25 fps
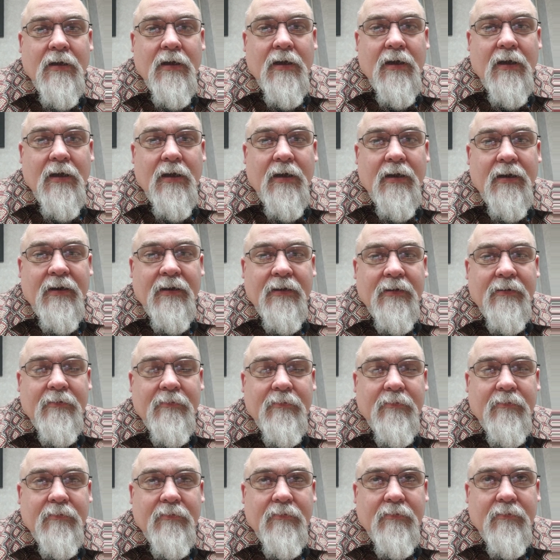uh,
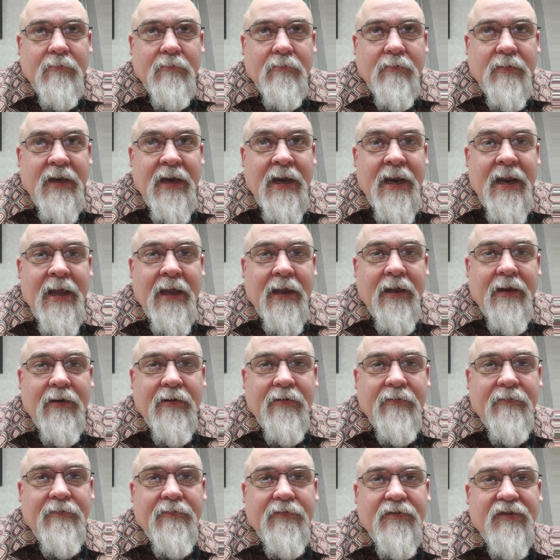
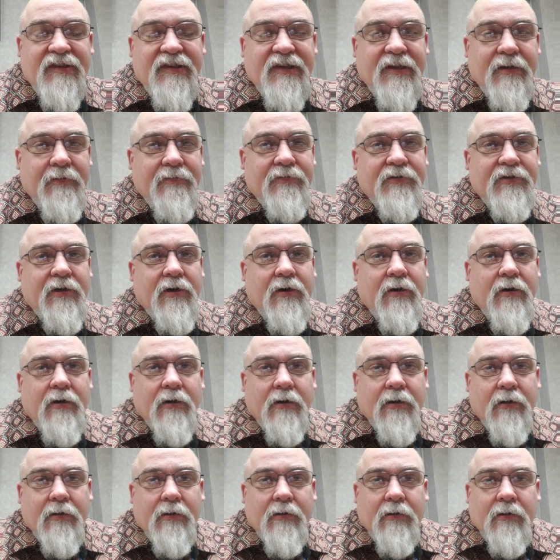negative self
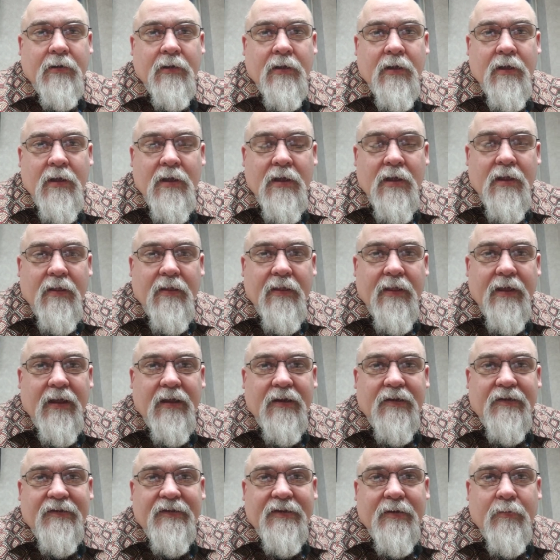talk
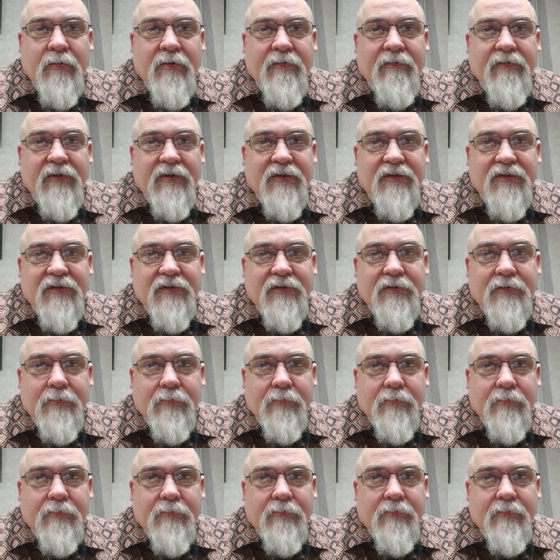that some of us
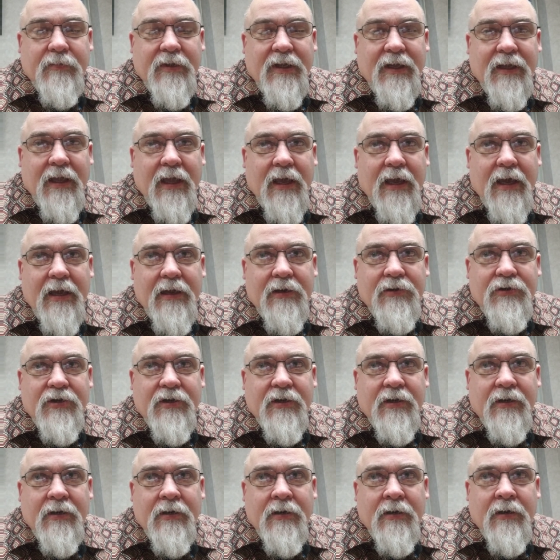engage
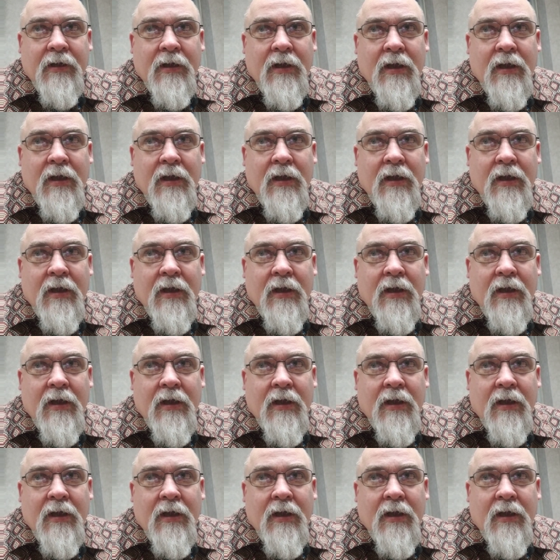in.